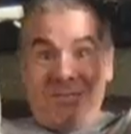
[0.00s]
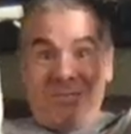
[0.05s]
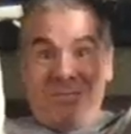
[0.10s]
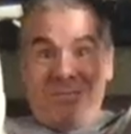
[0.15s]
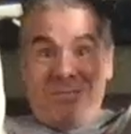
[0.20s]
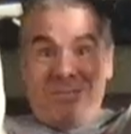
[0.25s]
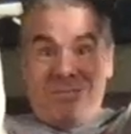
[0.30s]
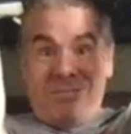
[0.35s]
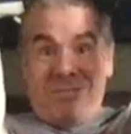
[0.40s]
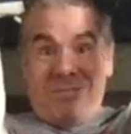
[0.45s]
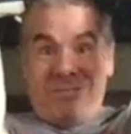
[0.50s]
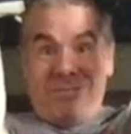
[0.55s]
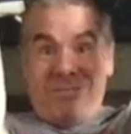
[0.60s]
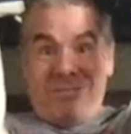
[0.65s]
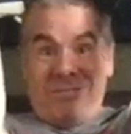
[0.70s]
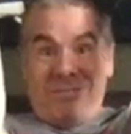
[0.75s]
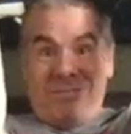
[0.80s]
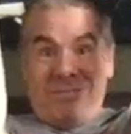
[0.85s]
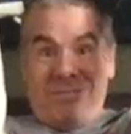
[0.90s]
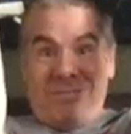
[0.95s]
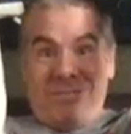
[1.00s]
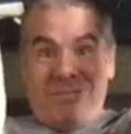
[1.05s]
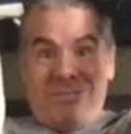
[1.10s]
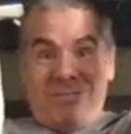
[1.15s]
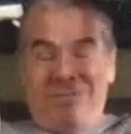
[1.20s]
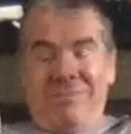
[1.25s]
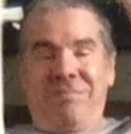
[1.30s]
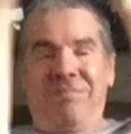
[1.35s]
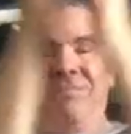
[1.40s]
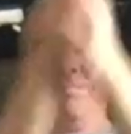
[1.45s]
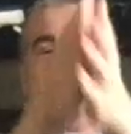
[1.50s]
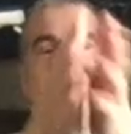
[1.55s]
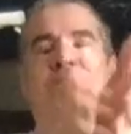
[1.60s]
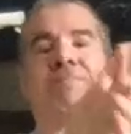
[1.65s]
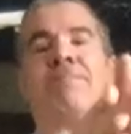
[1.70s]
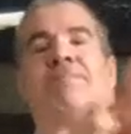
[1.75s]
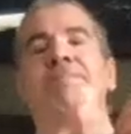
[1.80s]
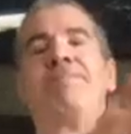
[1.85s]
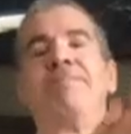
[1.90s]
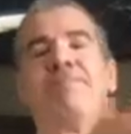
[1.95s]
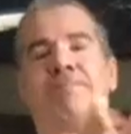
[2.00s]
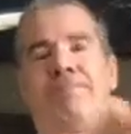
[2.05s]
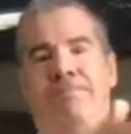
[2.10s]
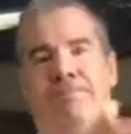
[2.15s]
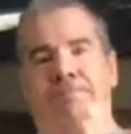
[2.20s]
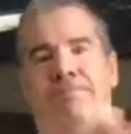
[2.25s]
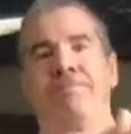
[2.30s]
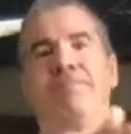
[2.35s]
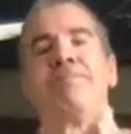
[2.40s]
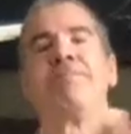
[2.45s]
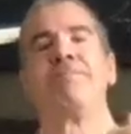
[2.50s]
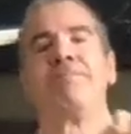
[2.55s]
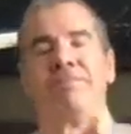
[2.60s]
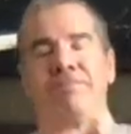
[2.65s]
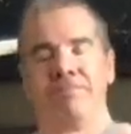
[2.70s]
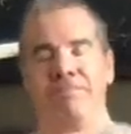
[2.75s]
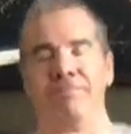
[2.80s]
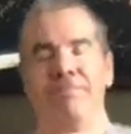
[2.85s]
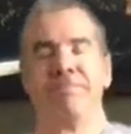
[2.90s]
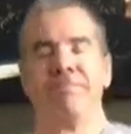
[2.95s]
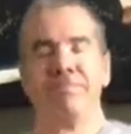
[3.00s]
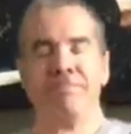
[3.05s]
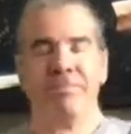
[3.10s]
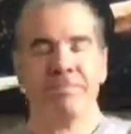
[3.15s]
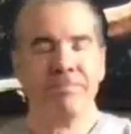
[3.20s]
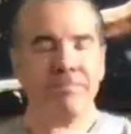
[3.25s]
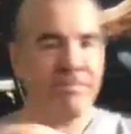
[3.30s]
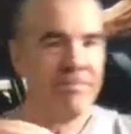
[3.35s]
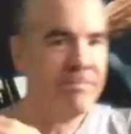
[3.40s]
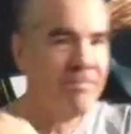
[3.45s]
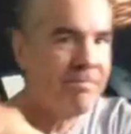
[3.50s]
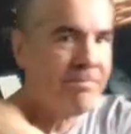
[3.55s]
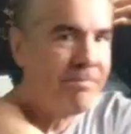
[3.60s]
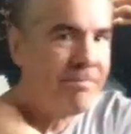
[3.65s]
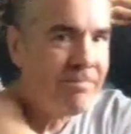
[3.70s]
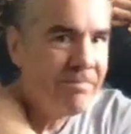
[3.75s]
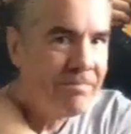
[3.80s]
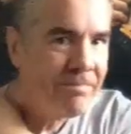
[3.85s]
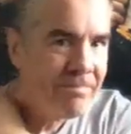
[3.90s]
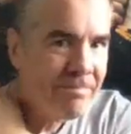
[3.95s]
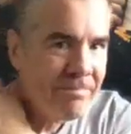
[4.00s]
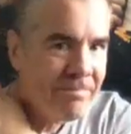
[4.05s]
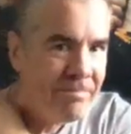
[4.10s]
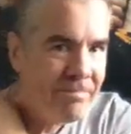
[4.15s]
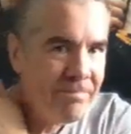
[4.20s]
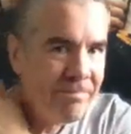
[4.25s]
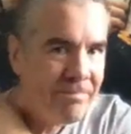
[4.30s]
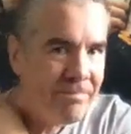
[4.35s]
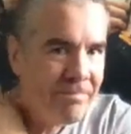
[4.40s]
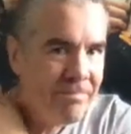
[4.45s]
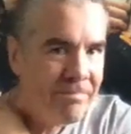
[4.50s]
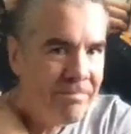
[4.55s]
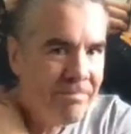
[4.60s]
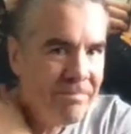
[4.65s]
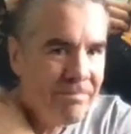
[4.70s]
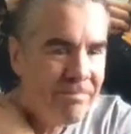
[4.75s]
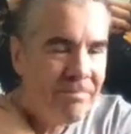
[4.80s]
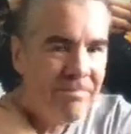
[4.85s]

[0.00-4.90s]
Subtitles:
Nobody speaks.